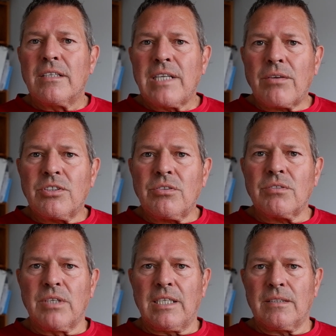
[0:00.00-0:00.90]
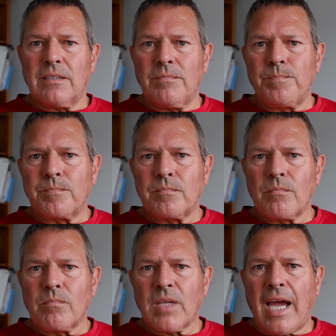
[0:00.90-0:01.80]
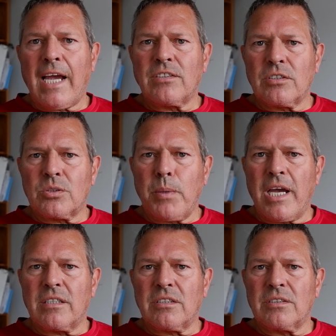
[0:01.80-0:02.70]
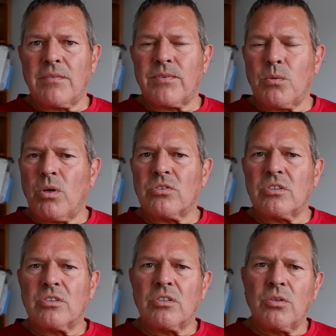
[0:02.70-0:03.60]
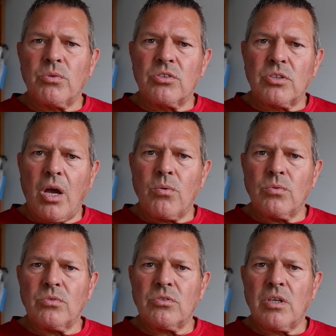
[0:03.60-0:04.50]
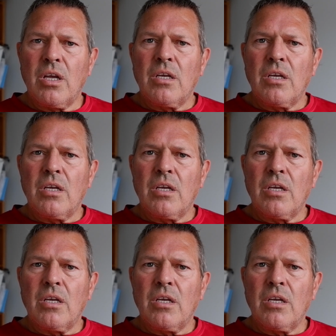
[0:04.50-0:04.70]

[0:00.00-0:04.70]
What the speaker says: Now the other reason, I suspect, is if they wanted to do the zones,